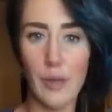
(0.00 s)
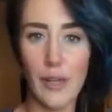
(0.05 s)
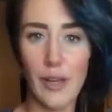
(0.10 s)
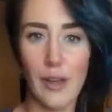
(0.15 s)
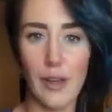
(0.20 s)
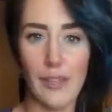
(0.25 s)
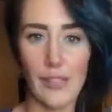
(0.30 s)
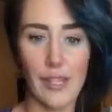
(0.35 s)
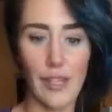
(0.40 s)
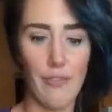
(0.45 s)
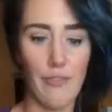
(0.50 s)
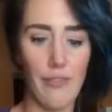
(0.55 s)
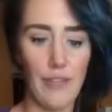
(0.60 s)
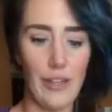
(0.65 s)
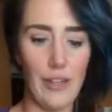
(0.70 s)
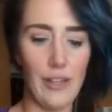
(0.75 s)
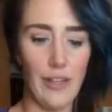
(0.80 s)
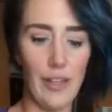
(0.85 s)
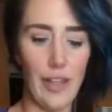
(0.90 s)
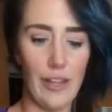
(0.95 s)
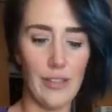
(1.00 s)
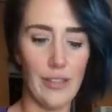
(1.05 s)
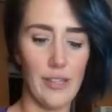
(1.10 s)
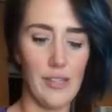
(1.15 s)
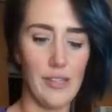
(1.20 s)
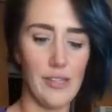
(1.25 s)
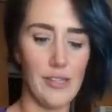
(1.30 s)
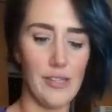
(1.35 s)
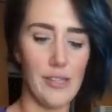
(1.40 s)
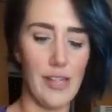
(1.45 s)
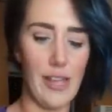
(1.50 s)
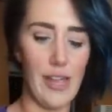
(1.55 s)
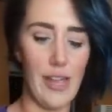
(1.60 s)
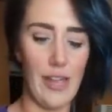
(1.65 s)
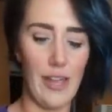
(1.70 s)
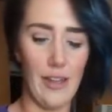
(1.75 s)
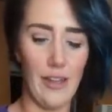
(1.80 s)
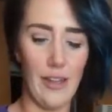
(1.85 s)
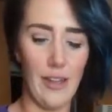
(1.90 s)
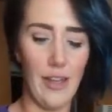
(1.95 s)
because I feel like they
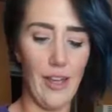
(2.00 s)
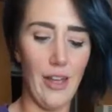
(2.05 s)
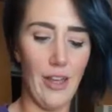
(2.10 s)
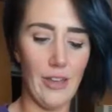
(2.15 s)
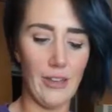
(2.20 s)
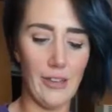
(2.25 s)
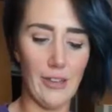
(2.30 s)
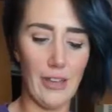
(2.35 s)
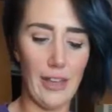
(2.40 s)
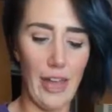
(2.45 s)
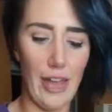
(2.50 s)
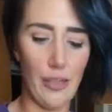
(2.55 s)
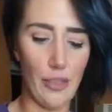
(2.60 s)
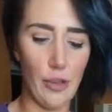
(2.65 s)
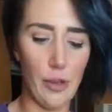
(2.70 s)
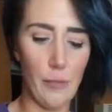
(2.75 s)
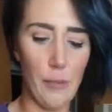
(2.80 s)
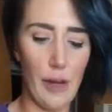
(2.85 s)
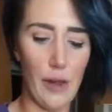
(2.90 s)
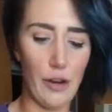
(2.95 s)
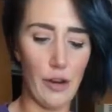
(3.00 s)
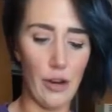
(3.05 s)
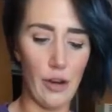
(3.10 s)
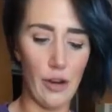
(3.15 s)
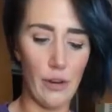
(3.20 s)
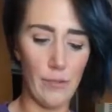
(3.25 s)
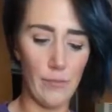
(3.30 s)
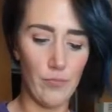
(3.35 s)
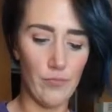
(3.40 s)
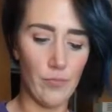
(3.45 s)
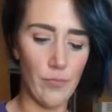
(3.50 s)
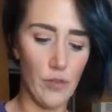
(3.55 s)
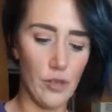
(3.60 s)
stay together better.